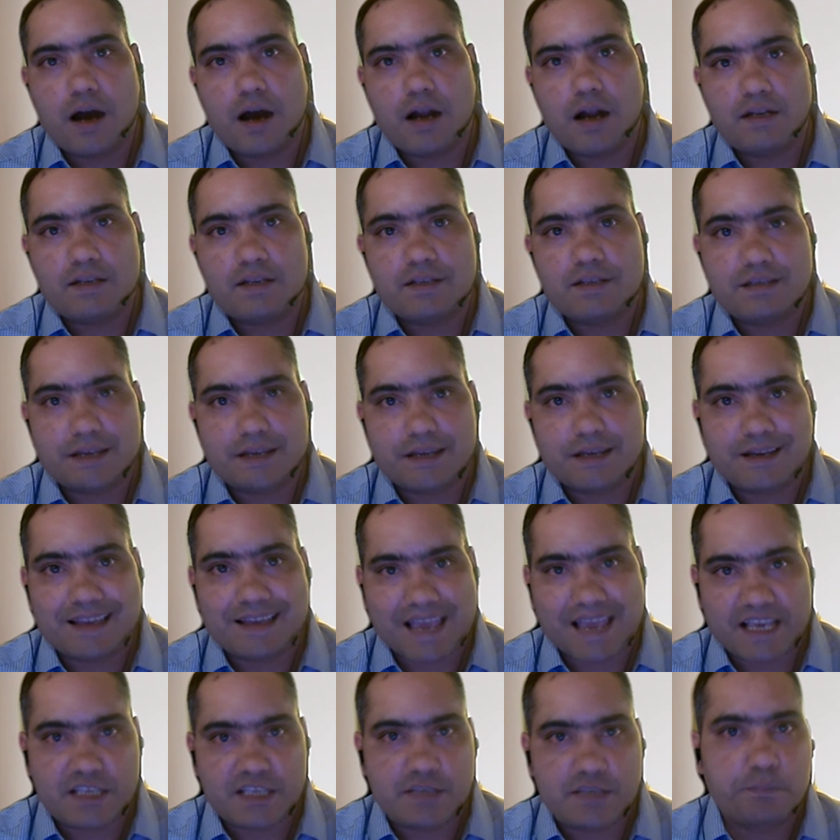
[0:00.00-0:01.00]
artistic
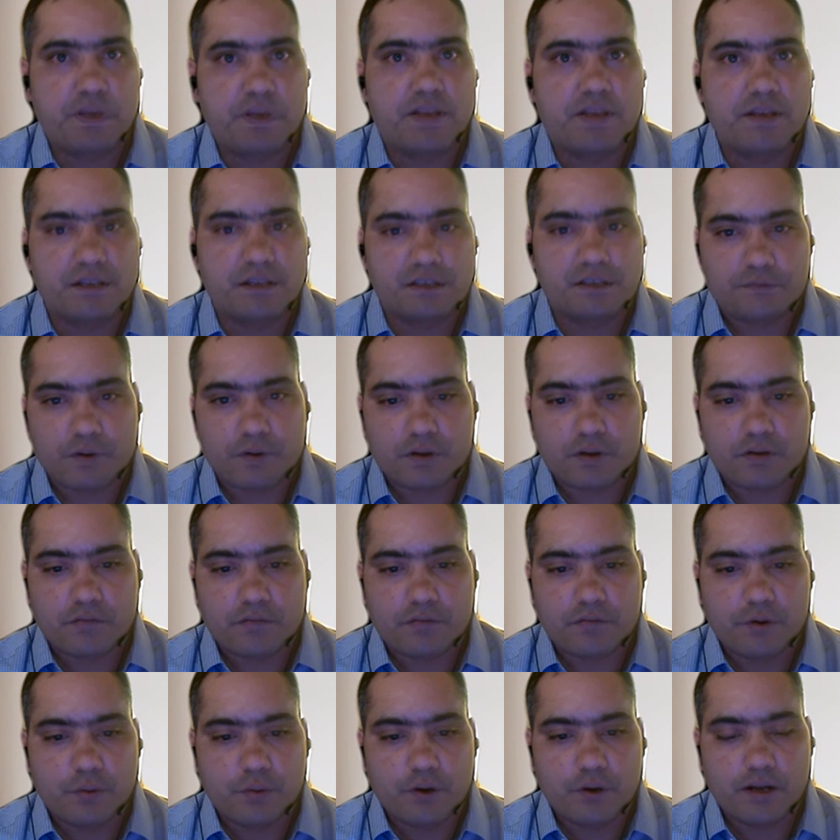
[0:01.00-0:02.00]
experience for
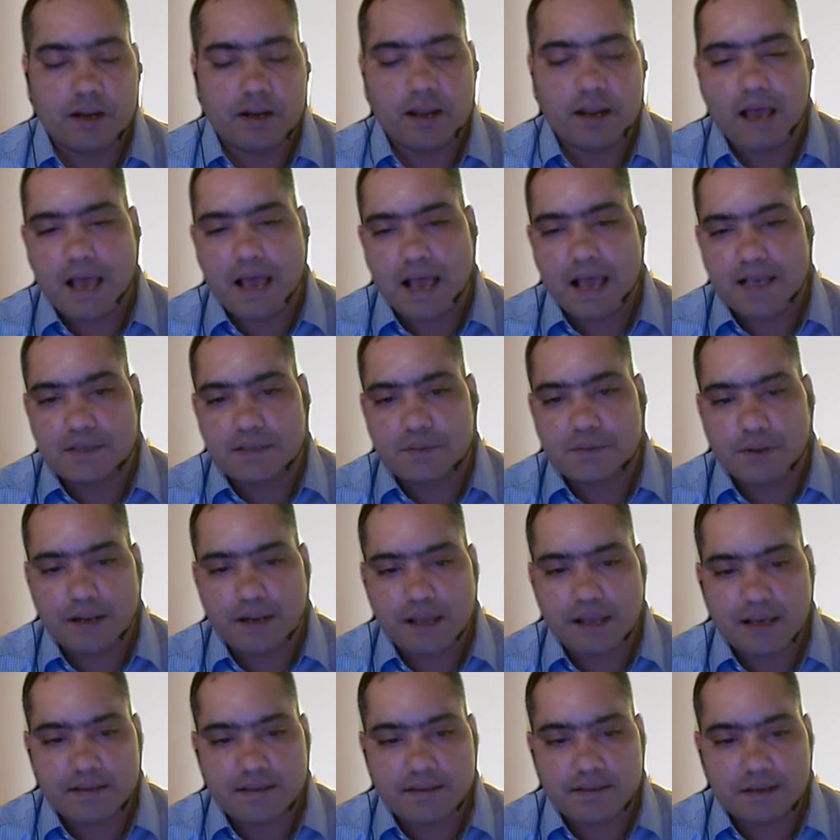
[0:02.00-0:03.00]
the viewer, as
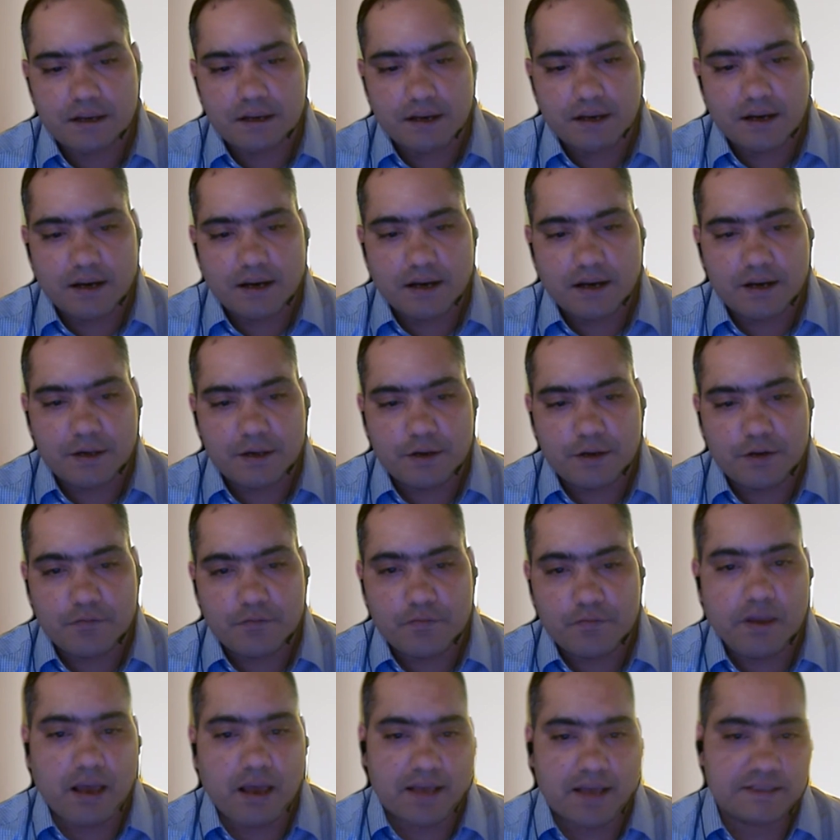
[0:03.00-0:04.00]
well as
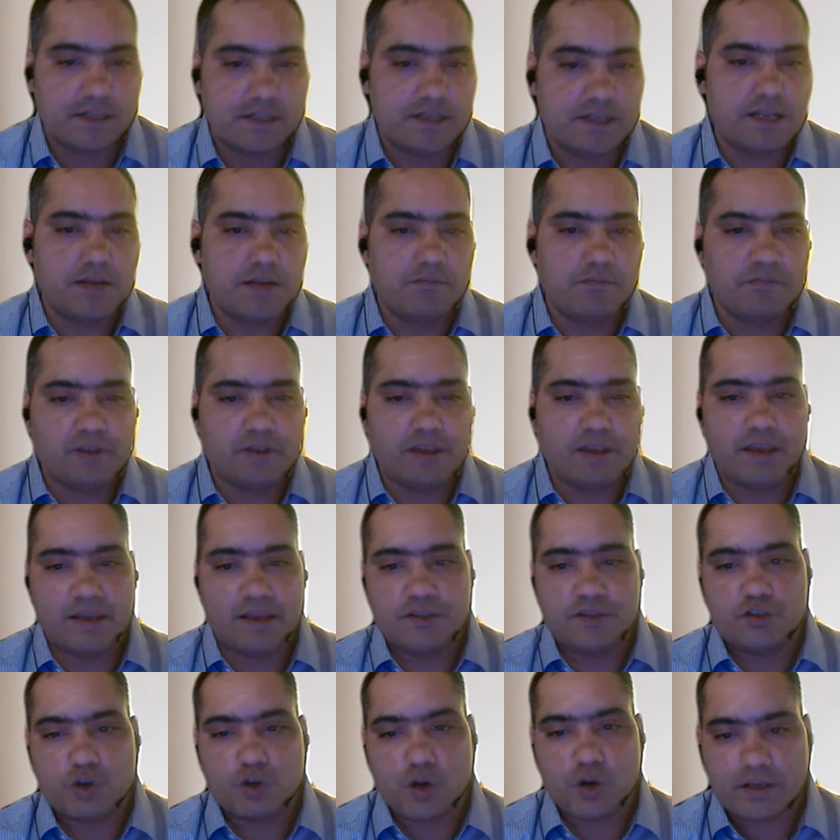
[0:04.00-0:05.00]
we as a team
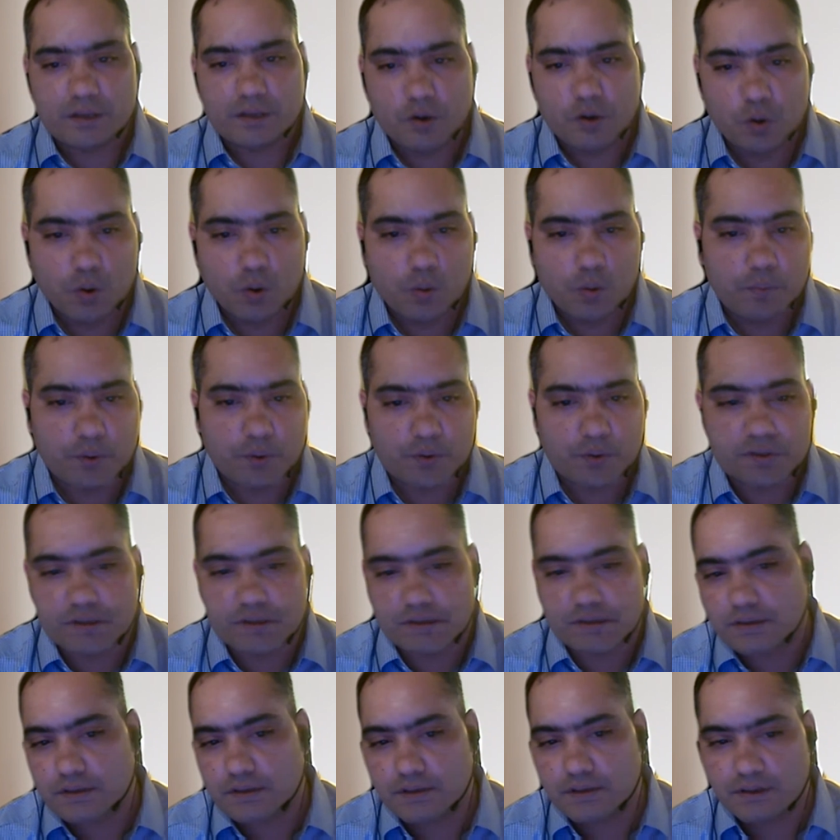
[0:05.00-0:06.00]
we enjoy the whole
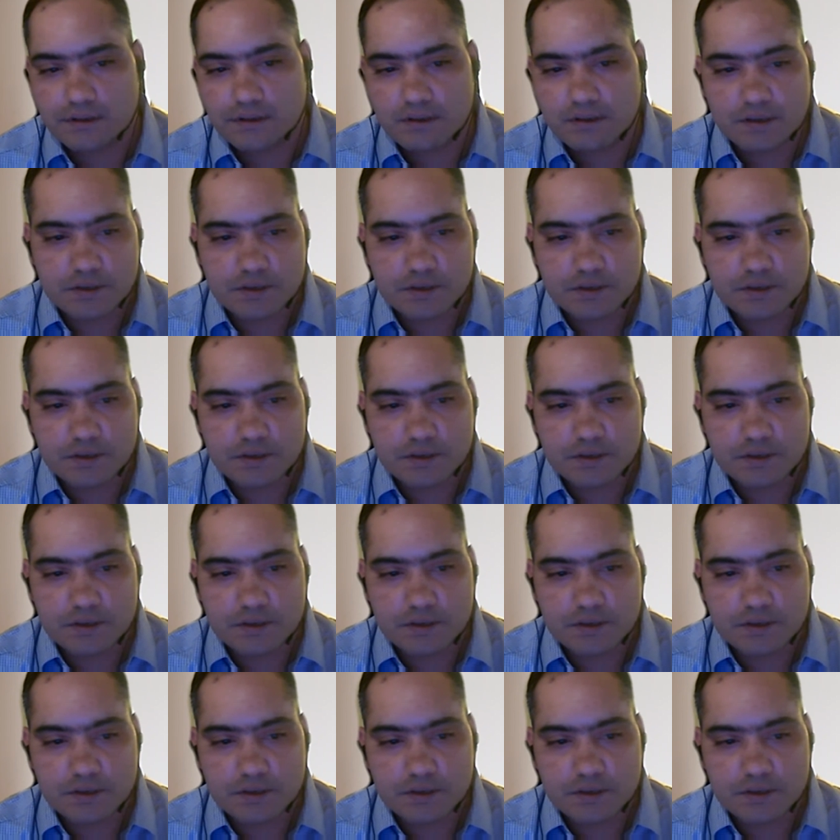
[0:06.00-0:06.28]
process.